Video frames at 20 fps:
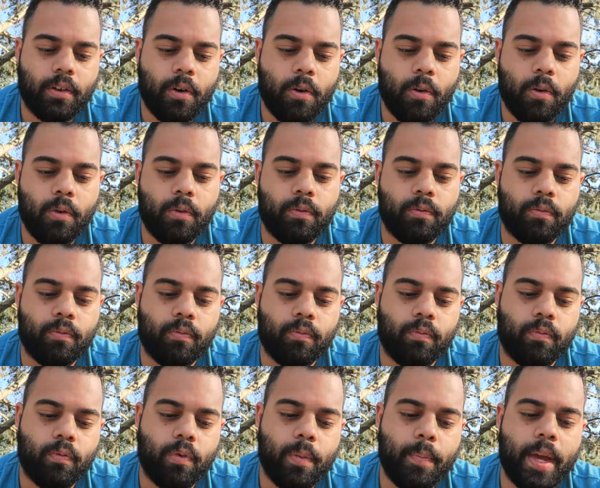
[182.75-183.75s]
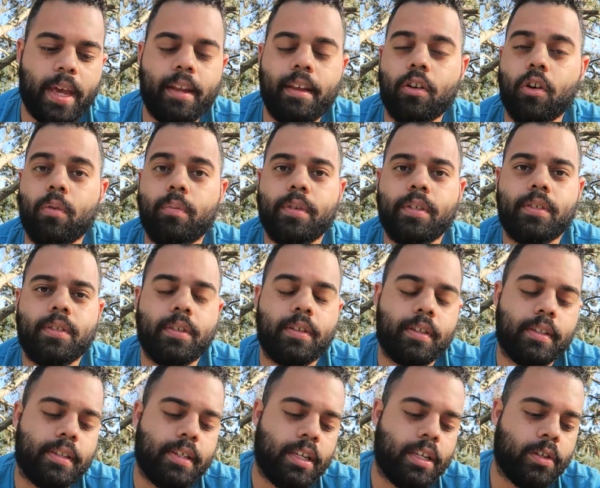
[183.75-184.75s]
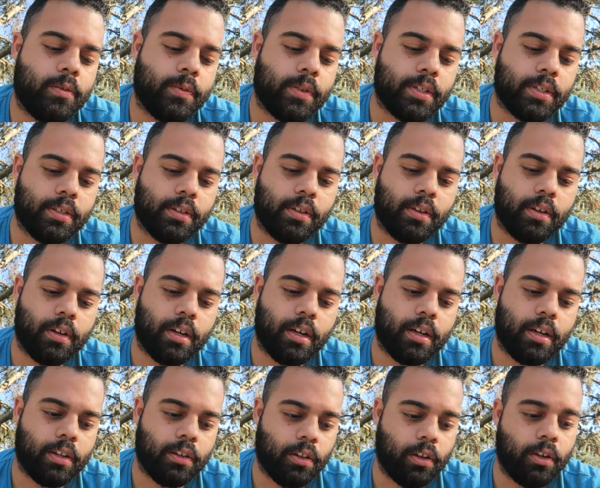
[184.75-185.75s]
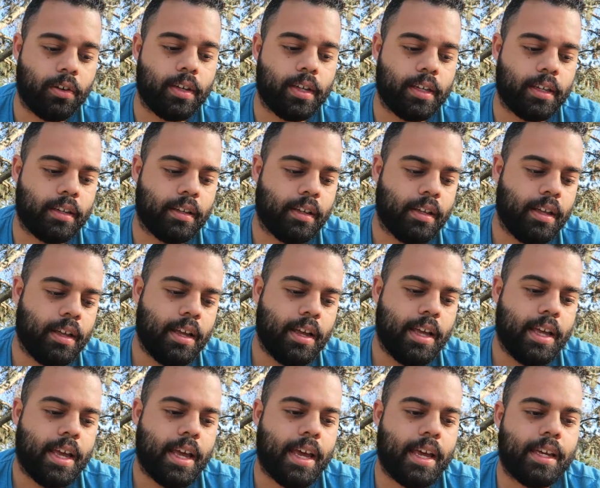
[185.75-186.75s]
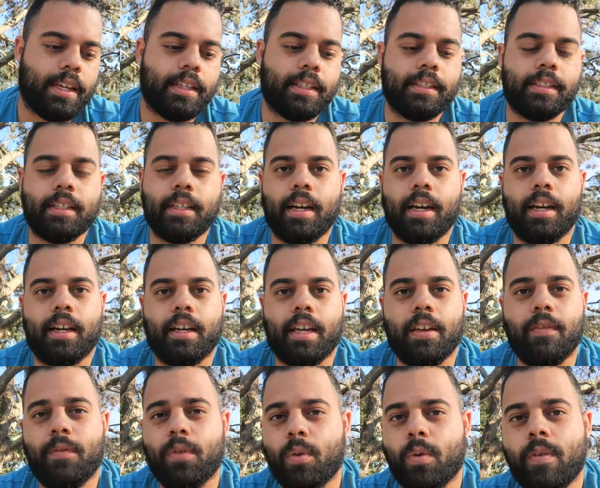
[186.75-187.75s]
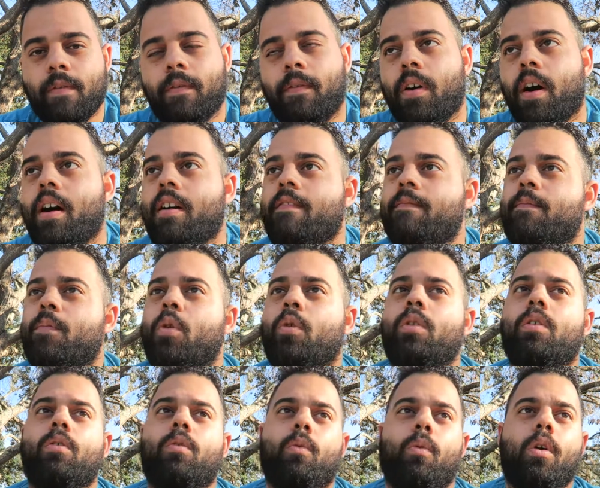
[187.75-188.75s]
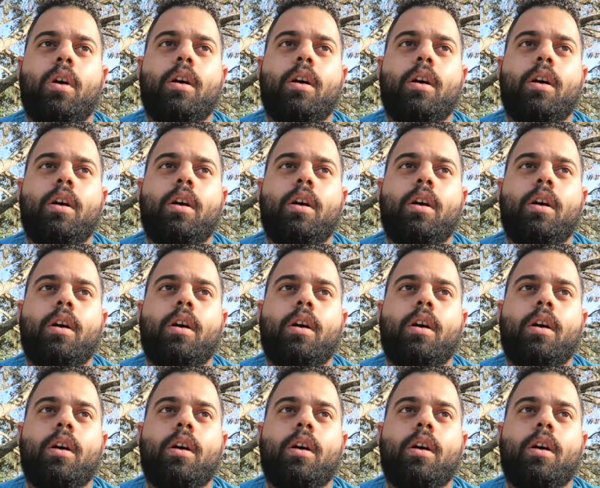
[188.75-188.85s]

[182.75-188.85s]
whole remaining open to continuous learning, and if you involve more